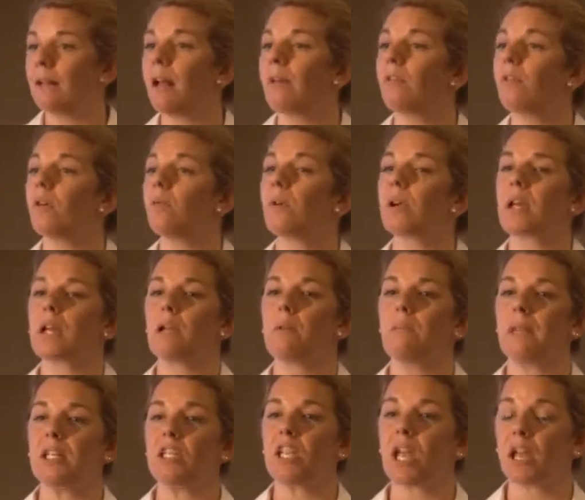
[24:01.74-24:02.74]
level. We're going to
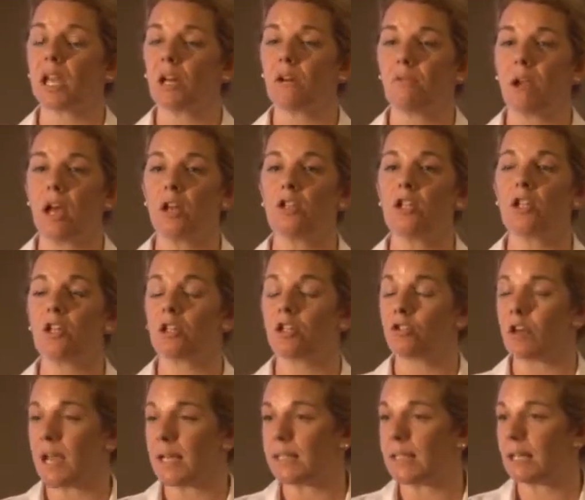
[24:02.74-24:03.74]
be checking around your
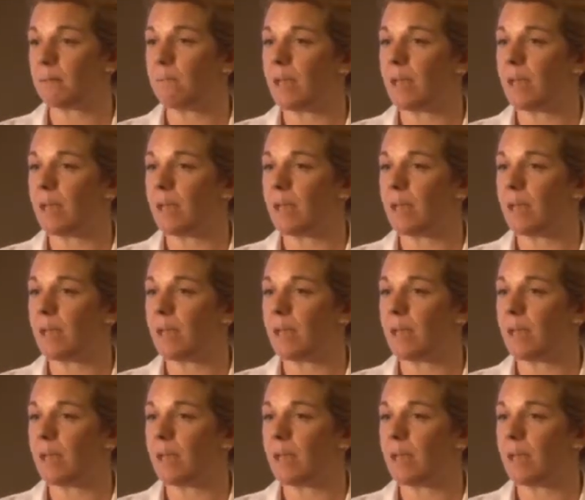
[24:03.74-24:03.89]
dressing,